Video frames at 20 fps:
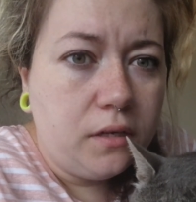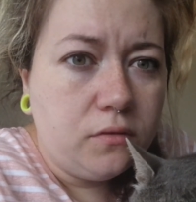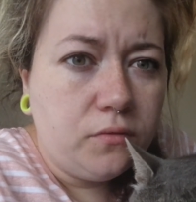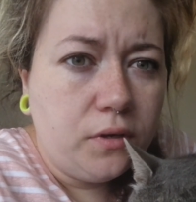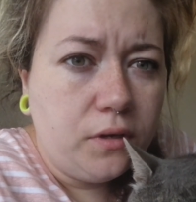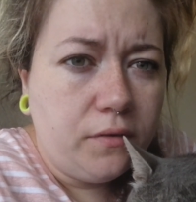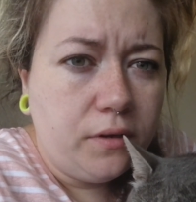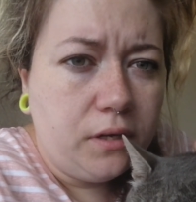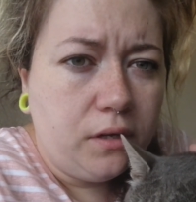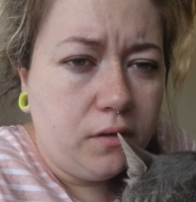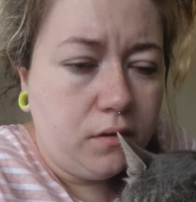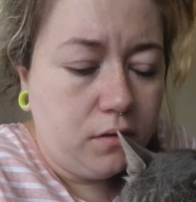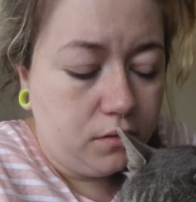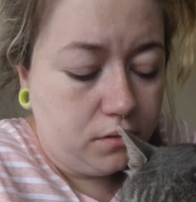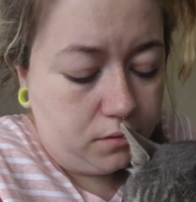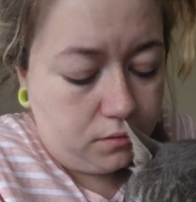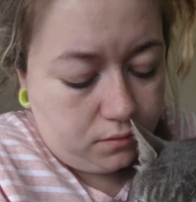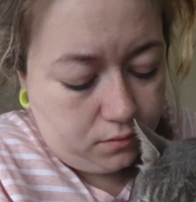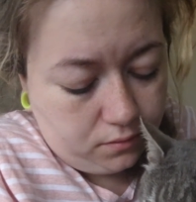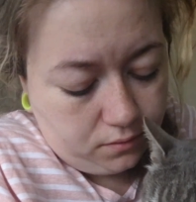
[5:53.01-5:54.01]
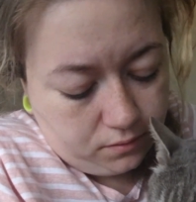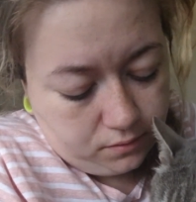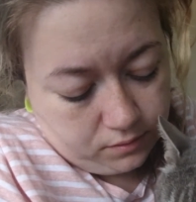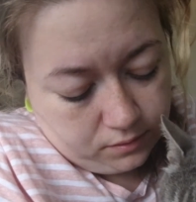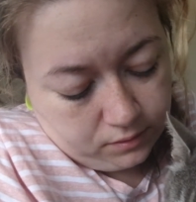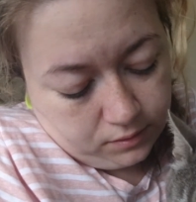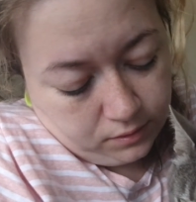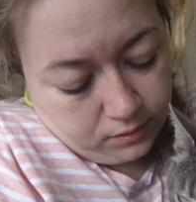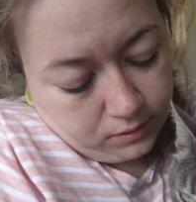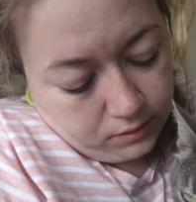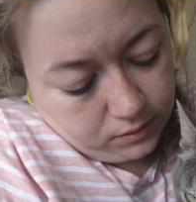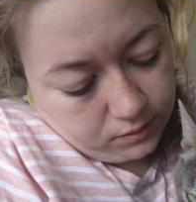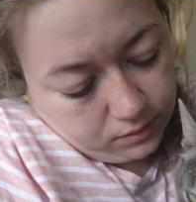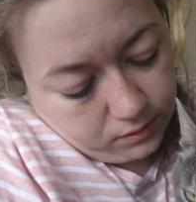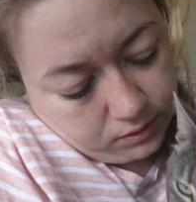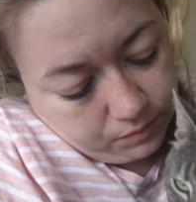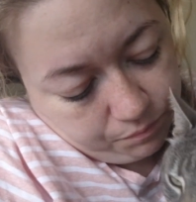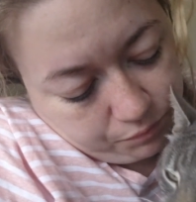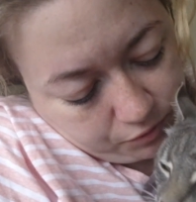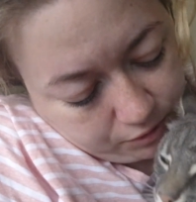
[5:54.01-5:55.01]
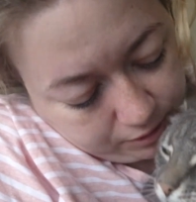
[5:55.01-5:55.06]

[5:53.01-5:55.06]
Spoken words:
He's really, really good. Good